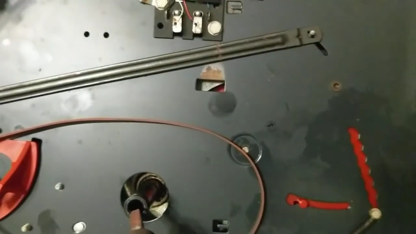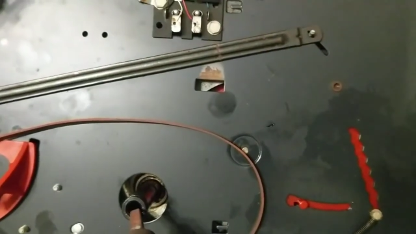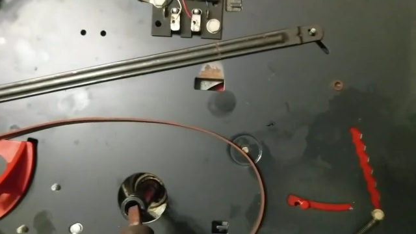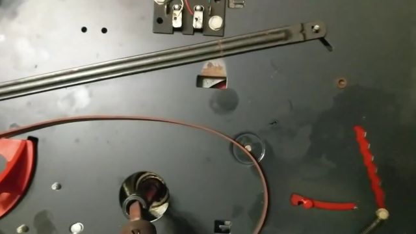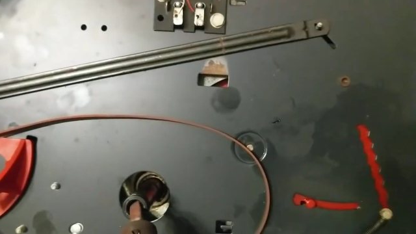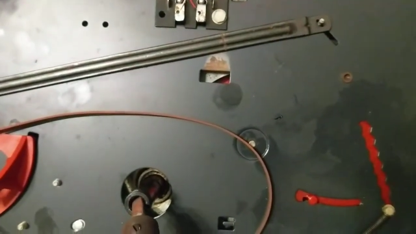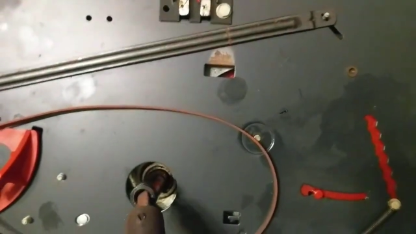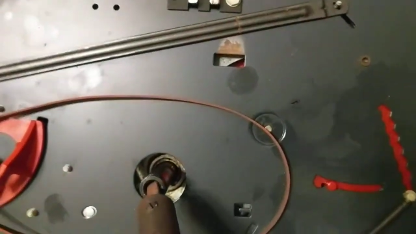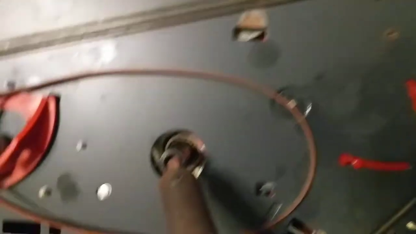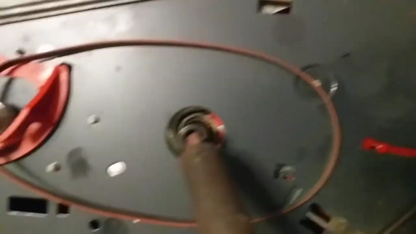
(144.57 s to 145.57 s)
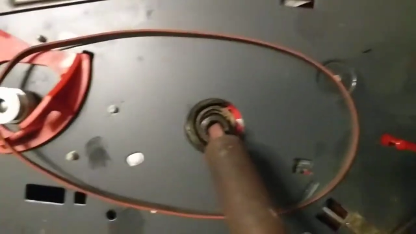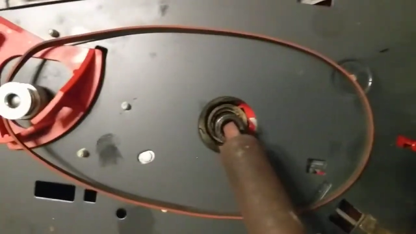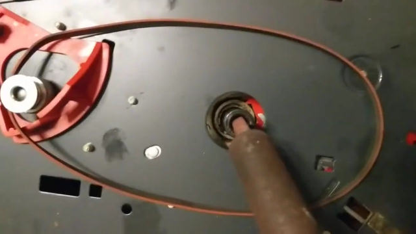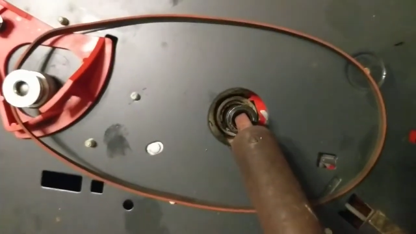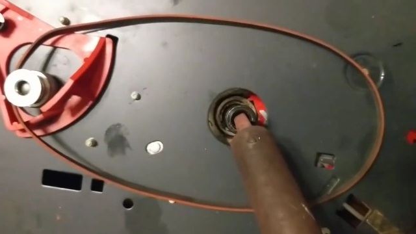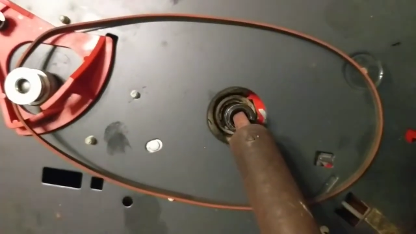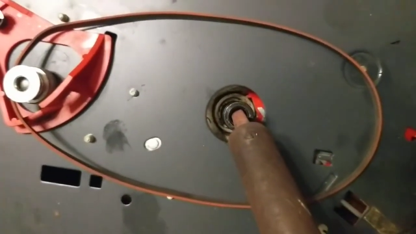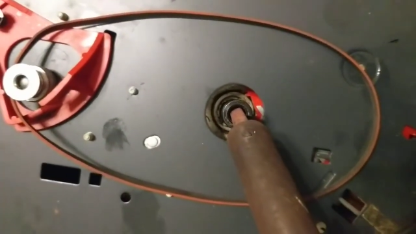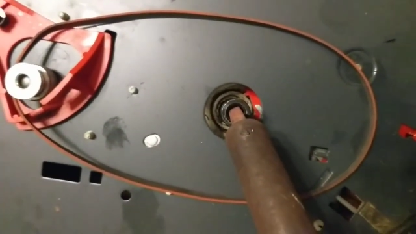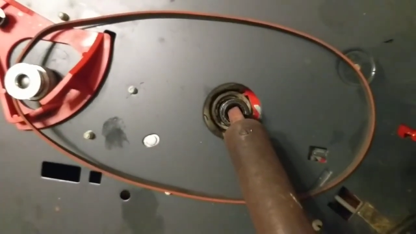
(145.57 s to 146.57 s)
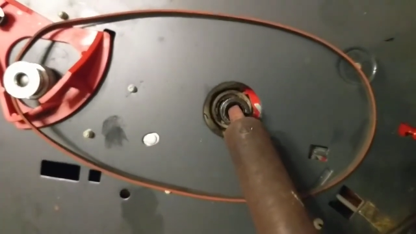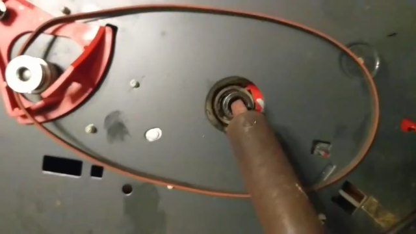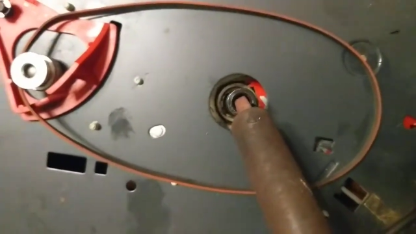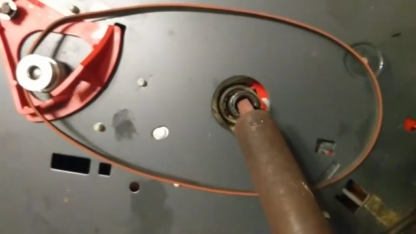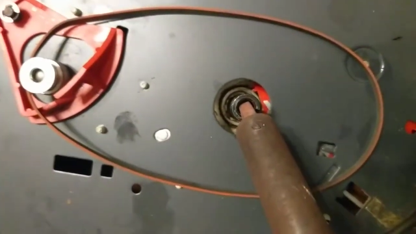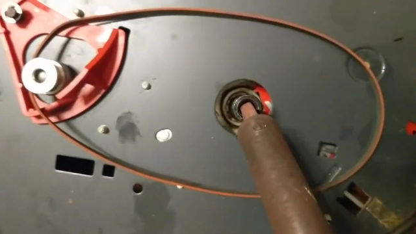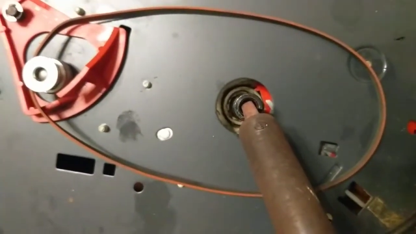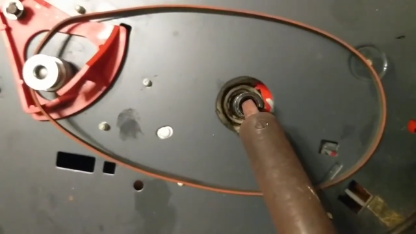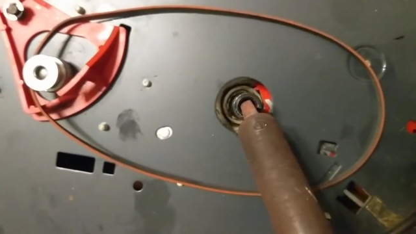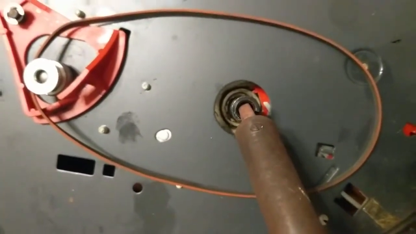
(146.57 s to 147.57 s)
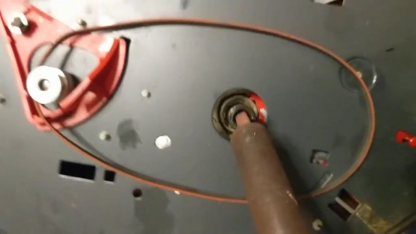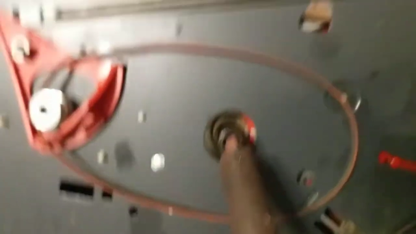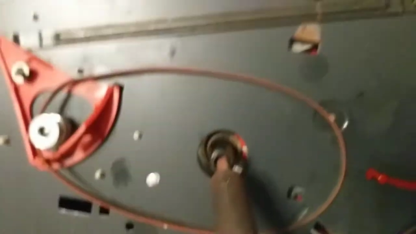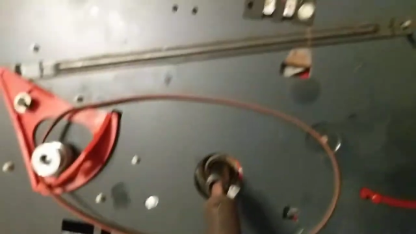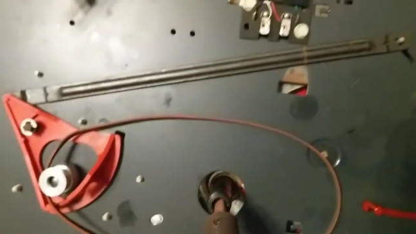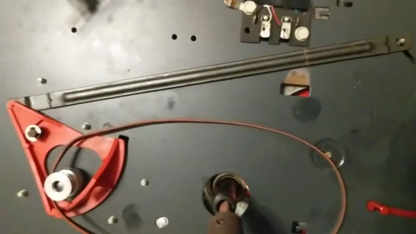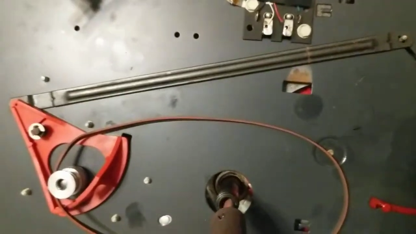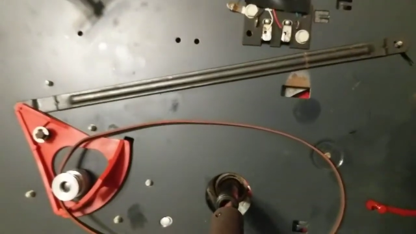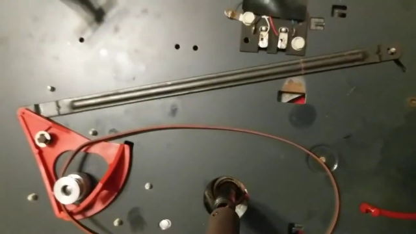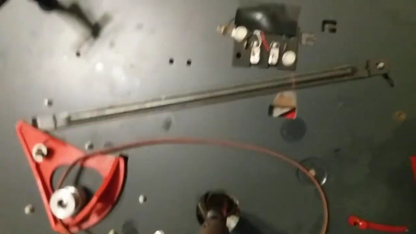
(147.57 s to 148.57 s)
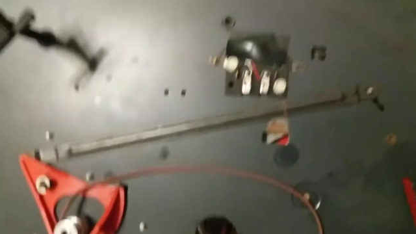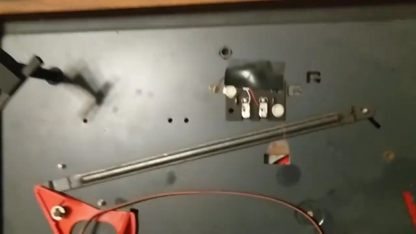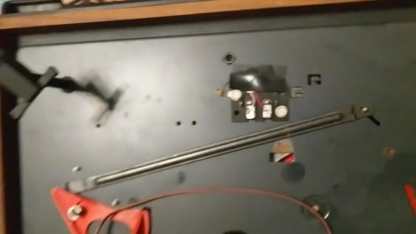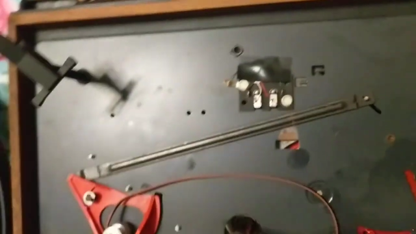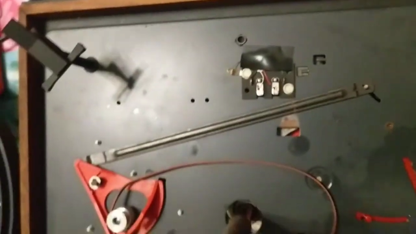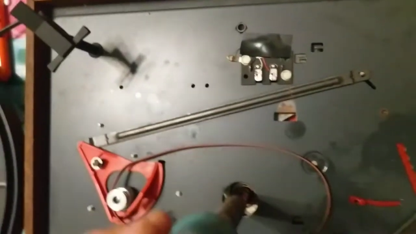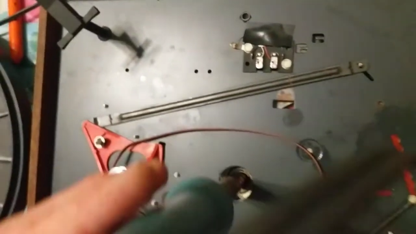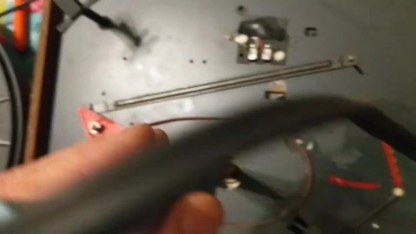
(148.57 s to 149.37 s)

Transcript: Nobody's mouth can be seen.